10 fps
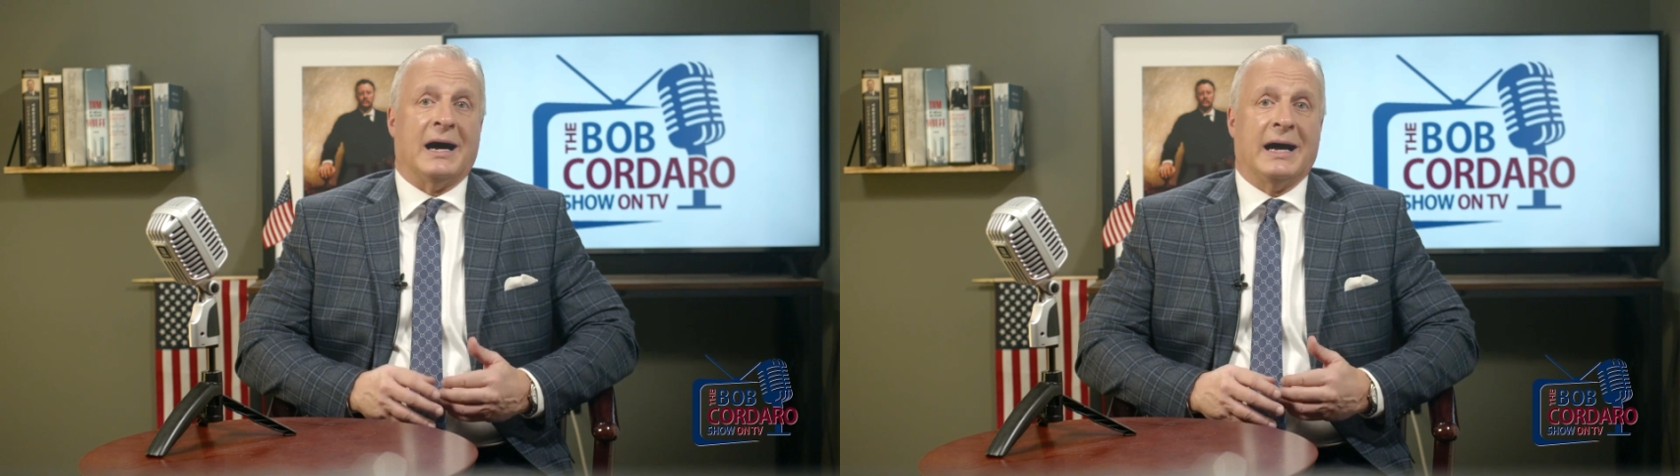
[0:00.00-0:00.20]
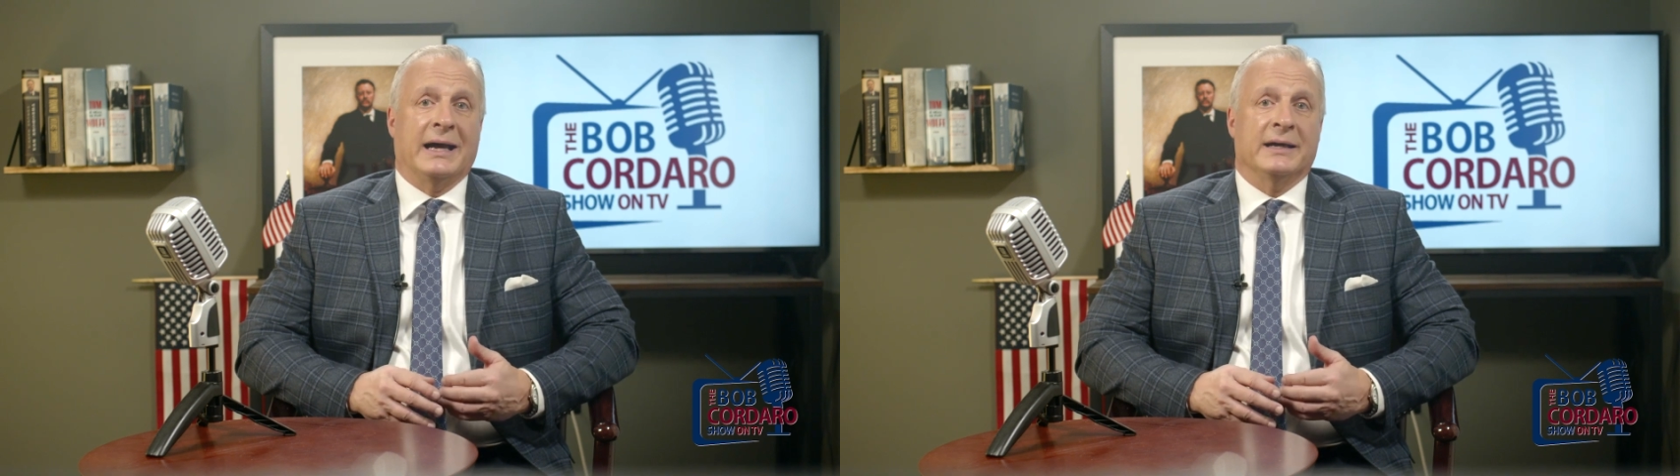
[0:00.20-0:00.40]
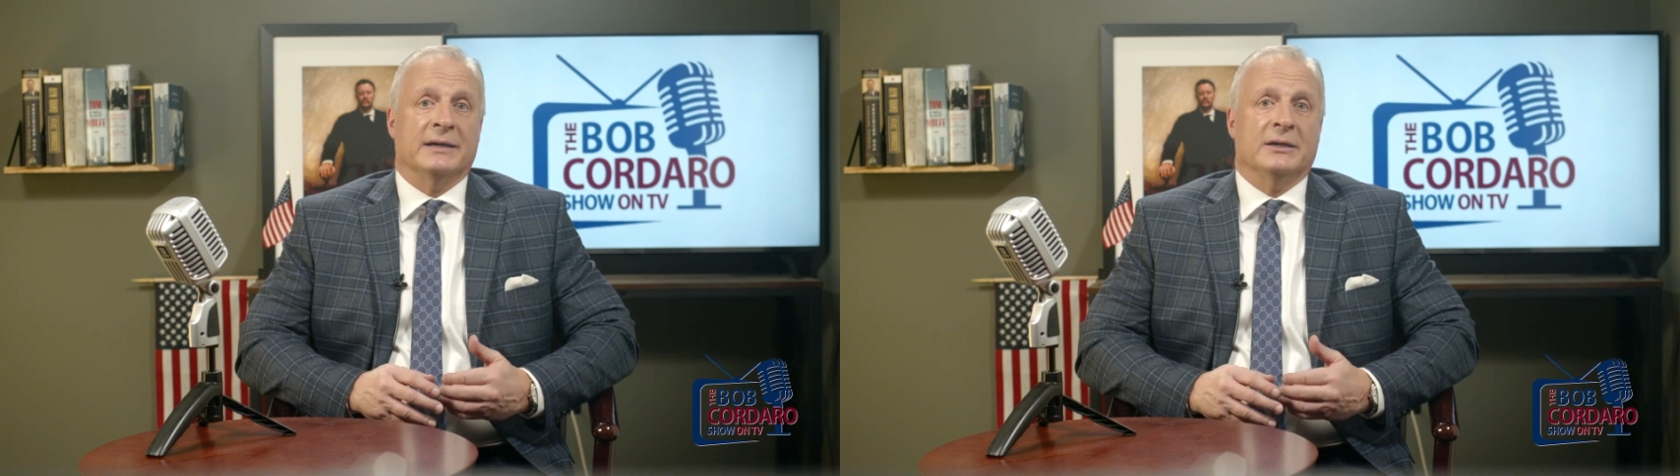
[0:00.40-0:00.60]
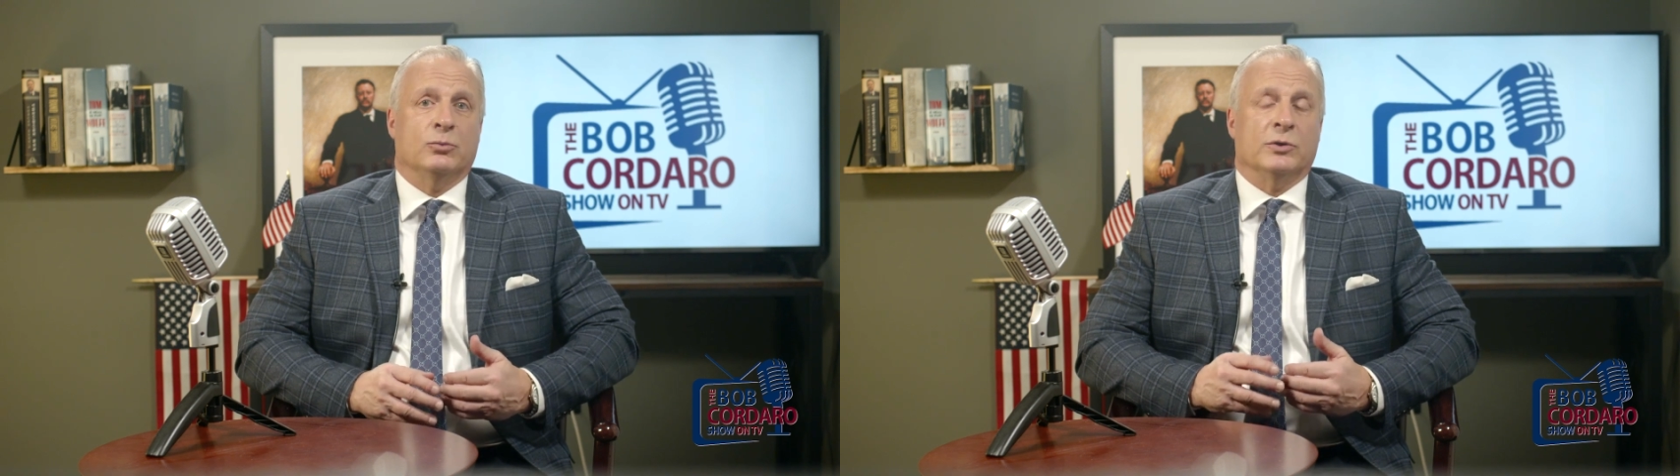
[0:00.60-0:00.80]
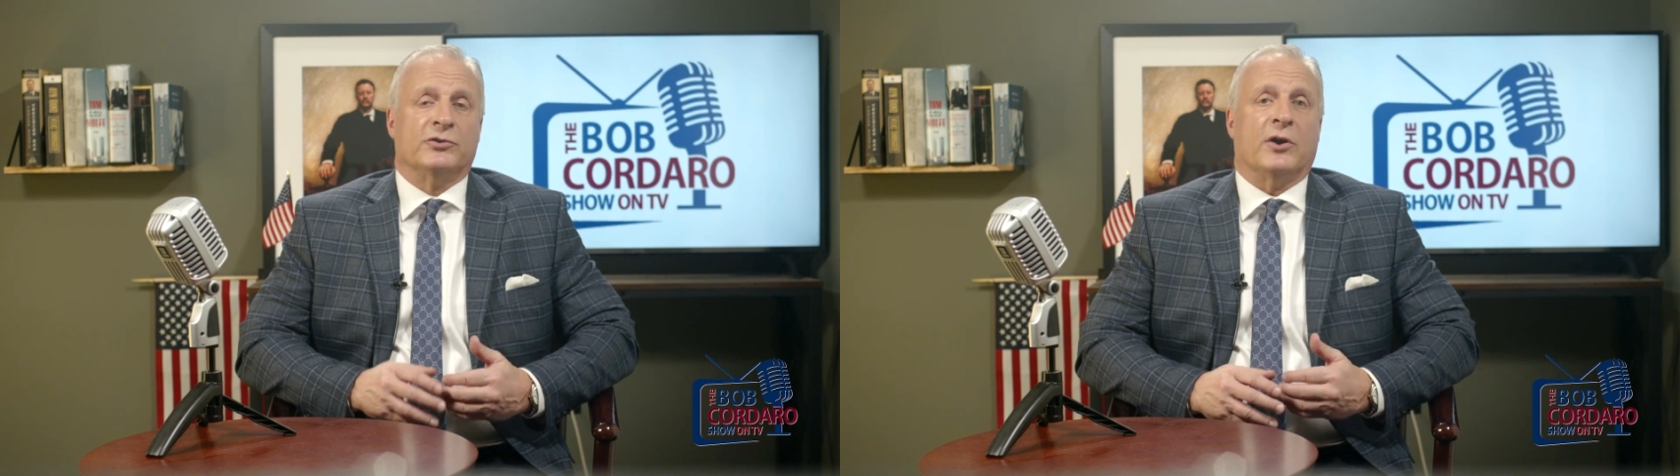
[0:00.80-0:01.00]
I
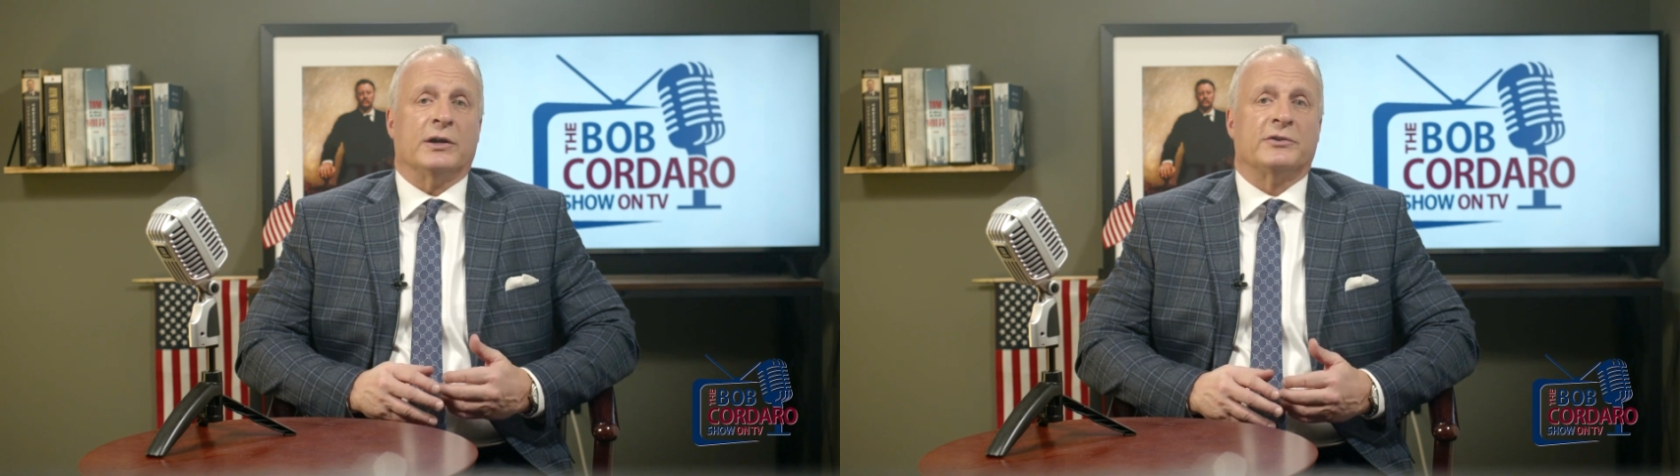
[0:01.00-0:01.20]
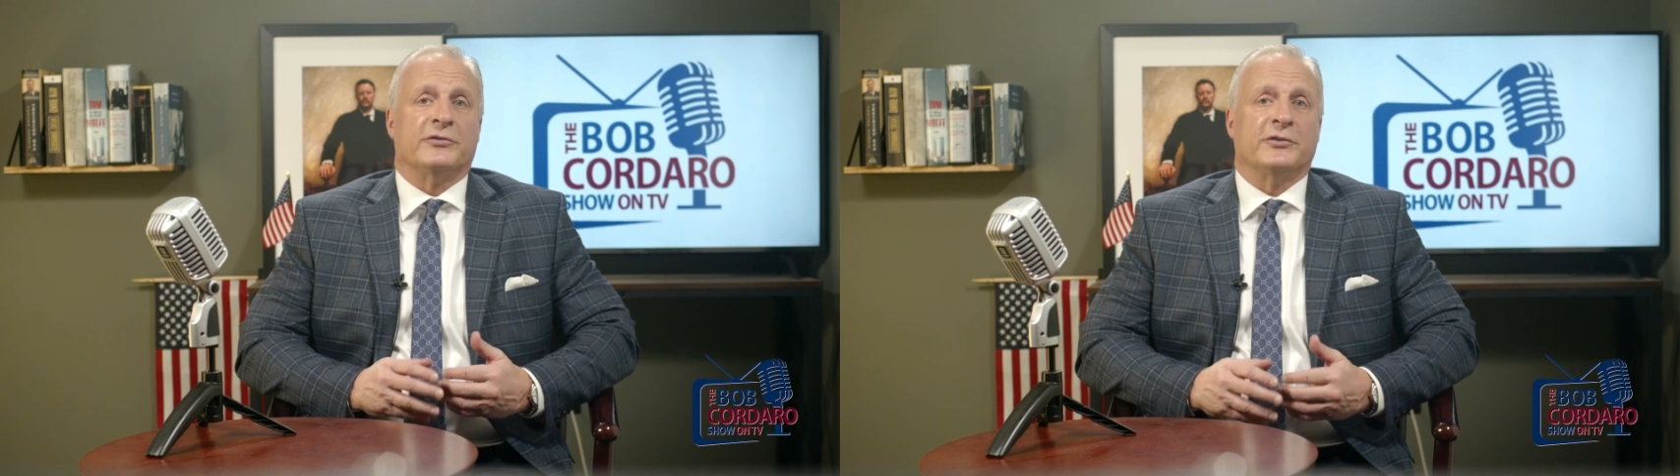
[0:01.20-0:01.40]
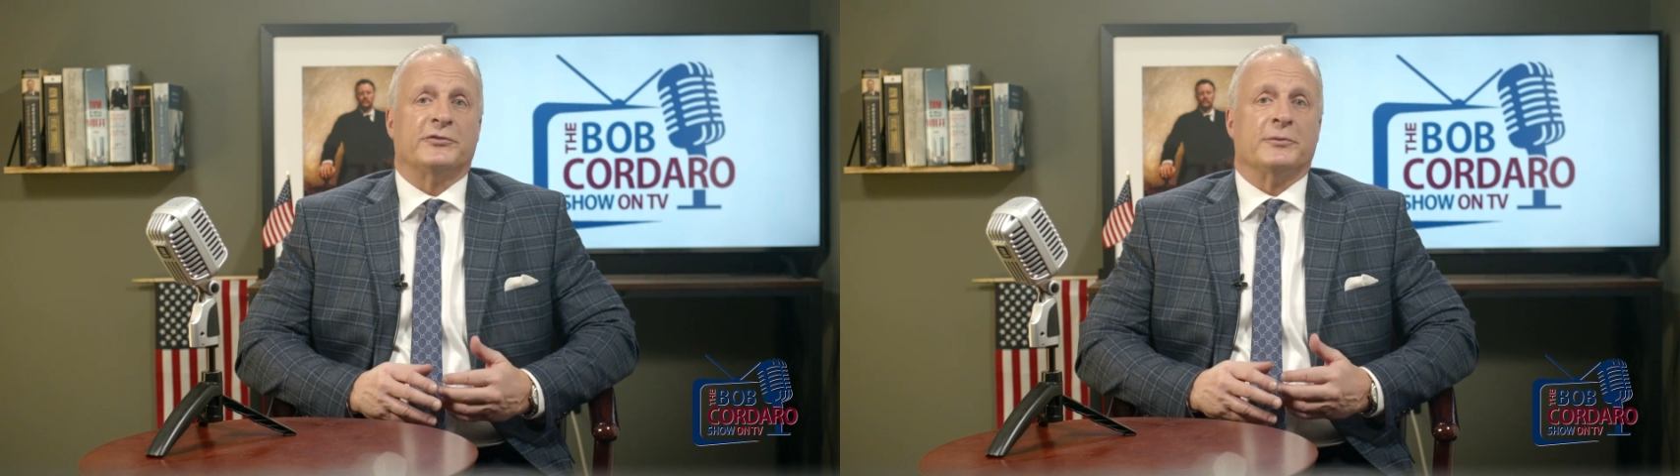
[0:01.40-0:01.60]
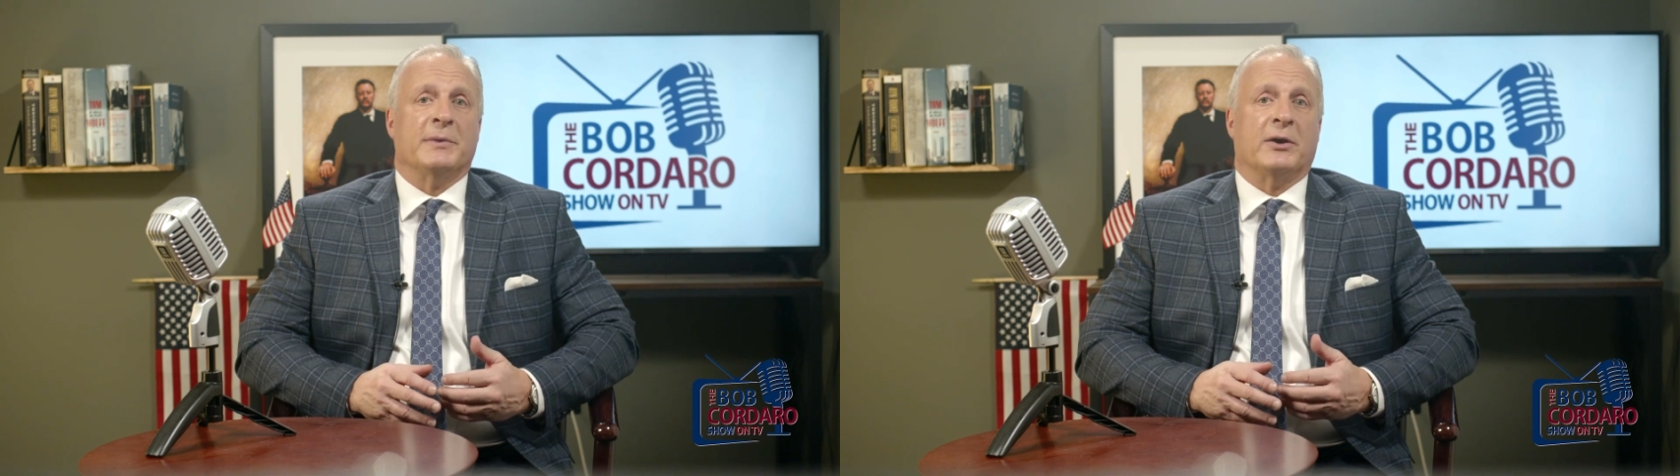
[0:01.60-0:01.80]
We'll talk to Sister